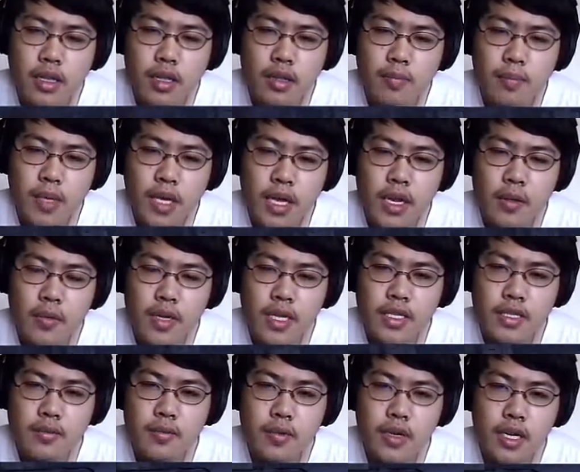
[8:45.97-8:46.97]
But
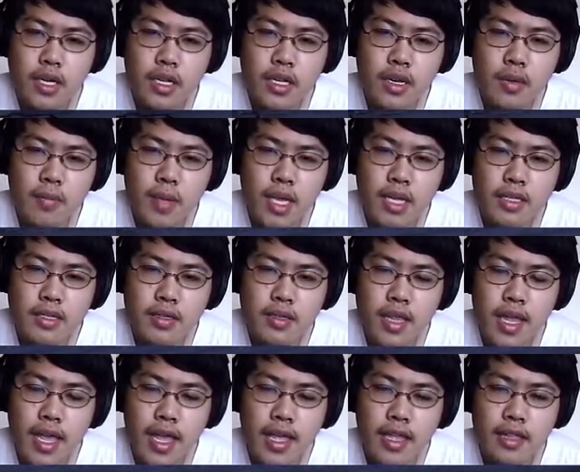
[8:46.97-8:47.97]
anyways, we're gonna come back to
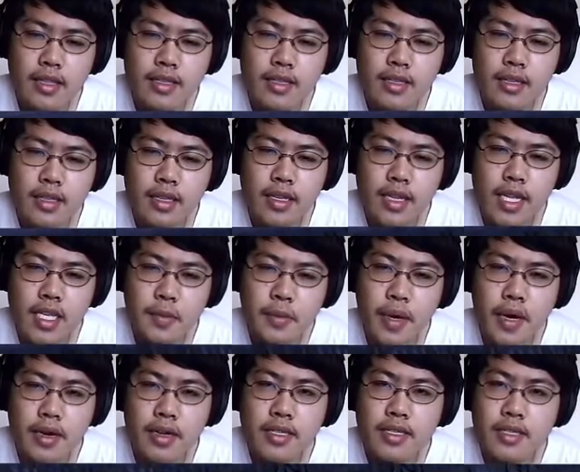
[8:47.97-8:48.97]
that in the next
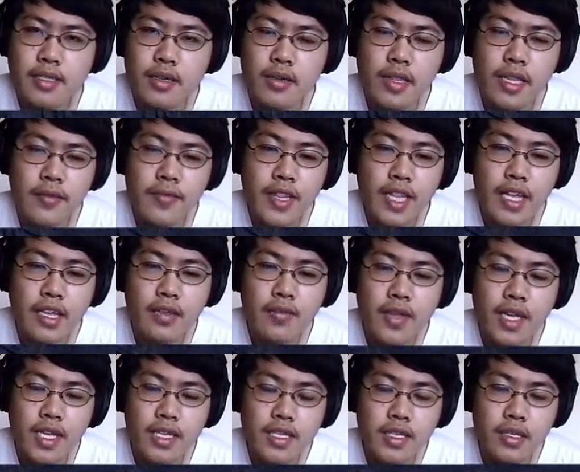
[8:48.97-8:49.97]
part. So leave a like if you
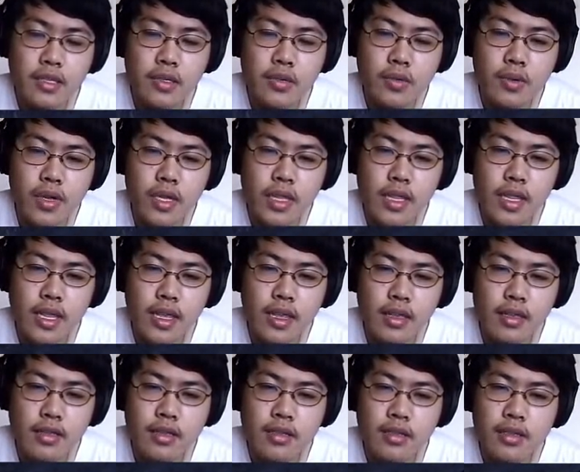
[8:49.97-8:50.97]
guys enjoyed
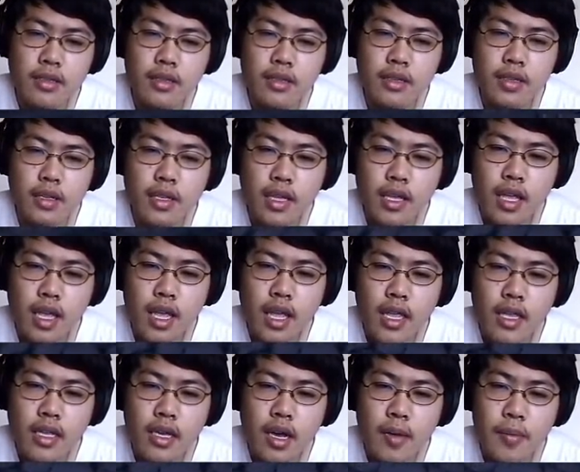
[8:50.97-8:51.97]
this, and
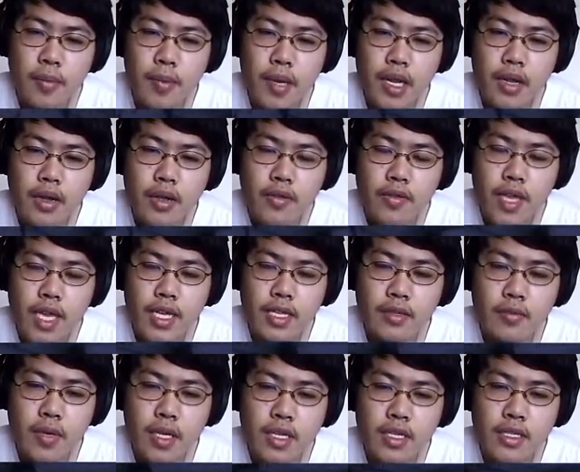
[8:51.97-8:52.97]
comment below if you guys
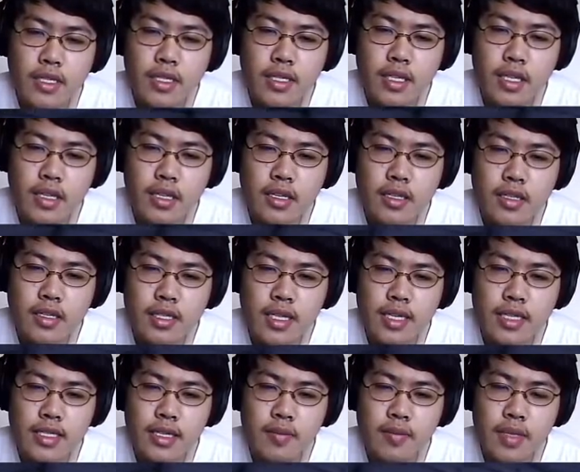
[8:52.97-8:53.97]
want to see say
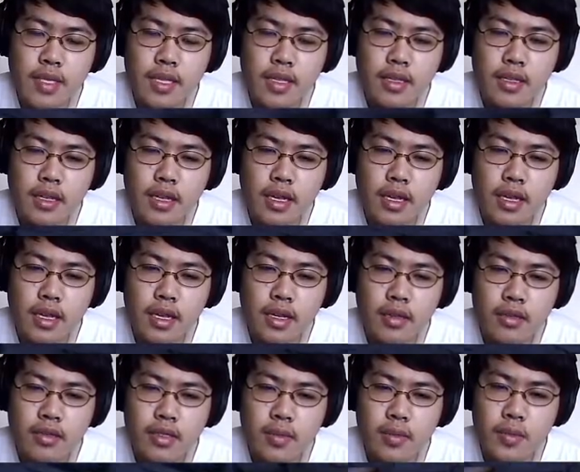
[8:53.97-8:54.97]
something. Uh,
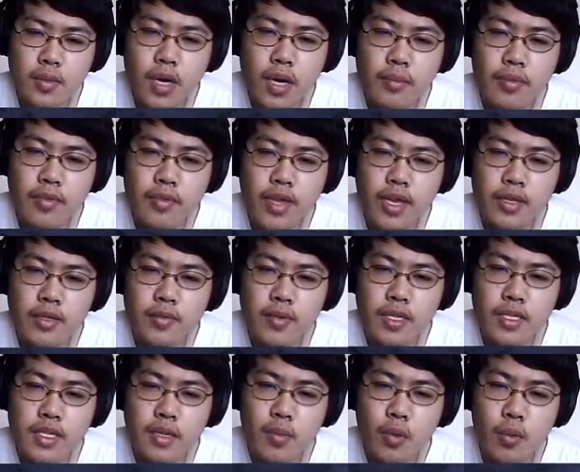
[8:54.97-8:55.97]
subscribe if you guys want to
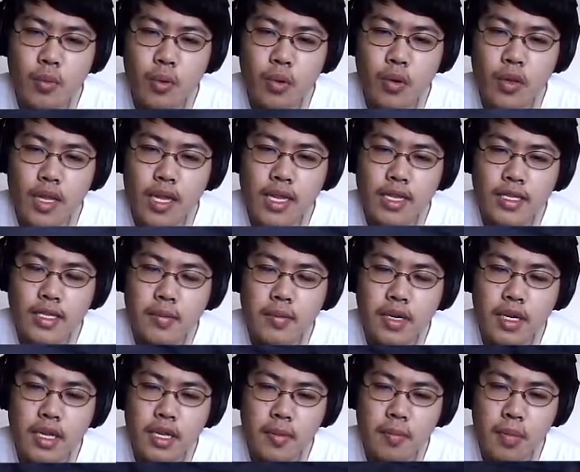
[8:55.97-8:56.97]
see more Borderlands. I'm gonna
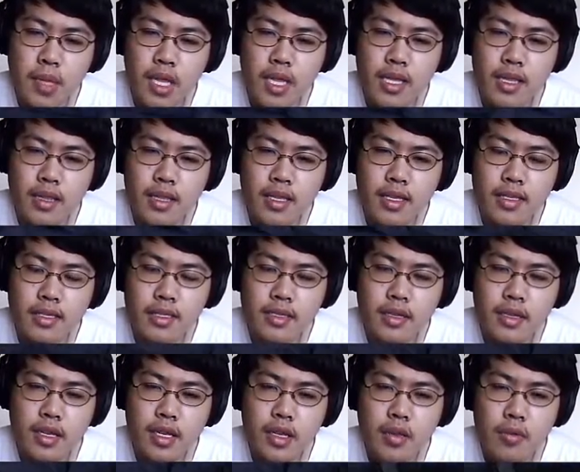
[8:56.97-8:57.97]
keep playing this
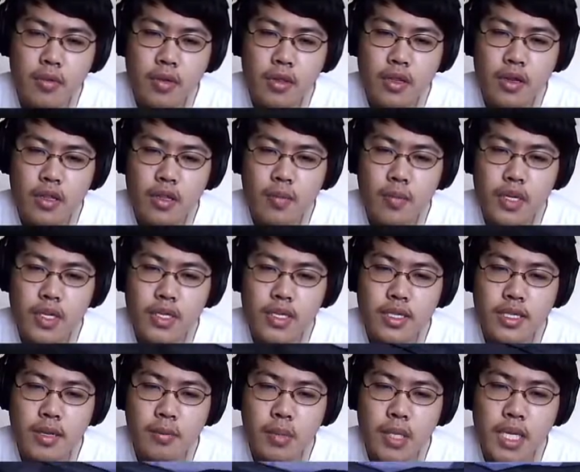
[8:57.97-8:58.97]
with all the missions
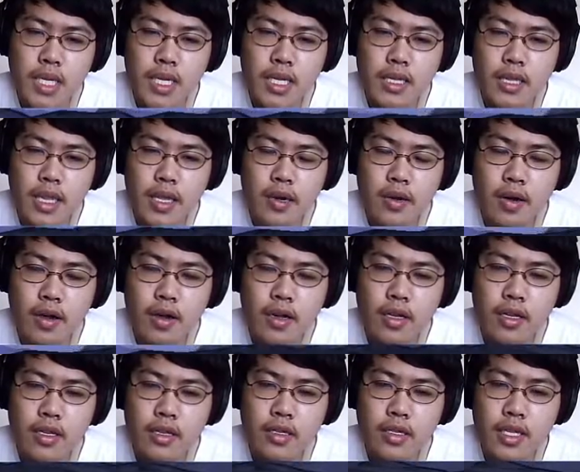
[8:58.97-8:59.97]
completed later
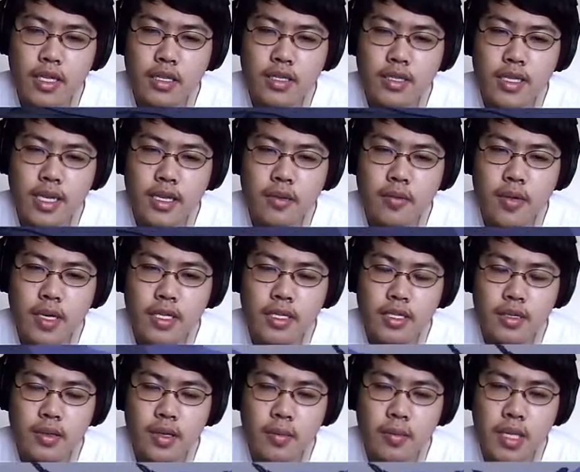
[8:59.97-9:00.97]
on, and side quests
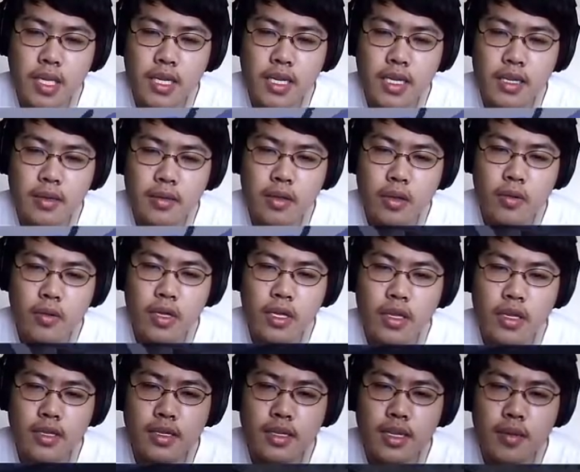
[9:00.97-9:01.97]
completed. Oh wait,
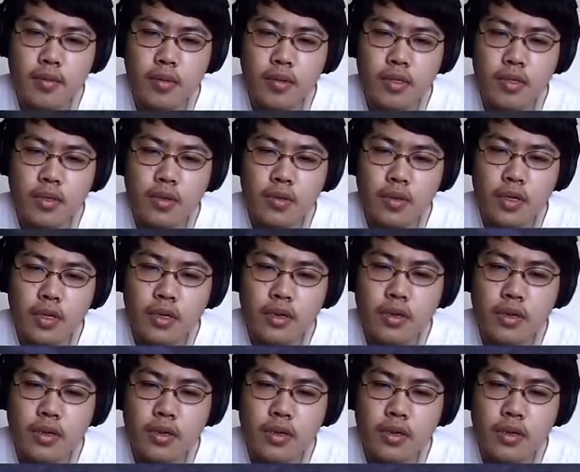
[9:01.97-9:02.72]
that's not supposed to go here.